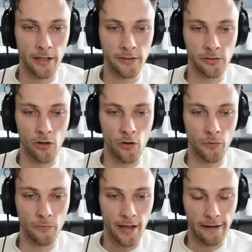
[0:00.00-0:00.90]
And
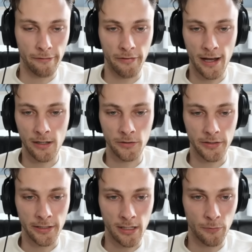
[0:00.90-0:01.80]
so I found
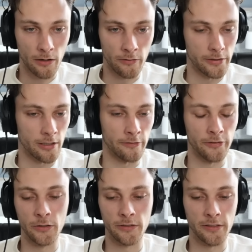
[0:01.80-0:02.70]
in a couple of his other
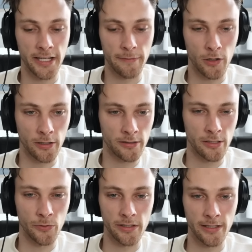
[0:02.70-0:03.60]
videos in the skate parks,
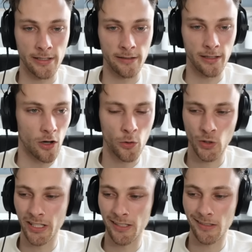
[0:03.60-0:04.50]
he was in
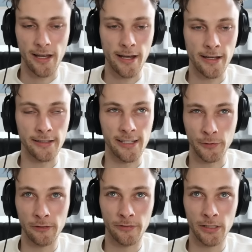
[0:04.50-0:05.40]
Oakland and
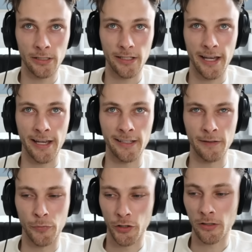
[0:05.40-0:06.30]
Emeryville
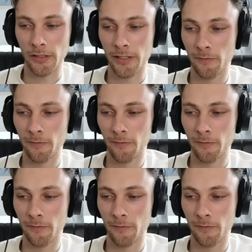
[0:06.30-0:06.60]
and Berkeley.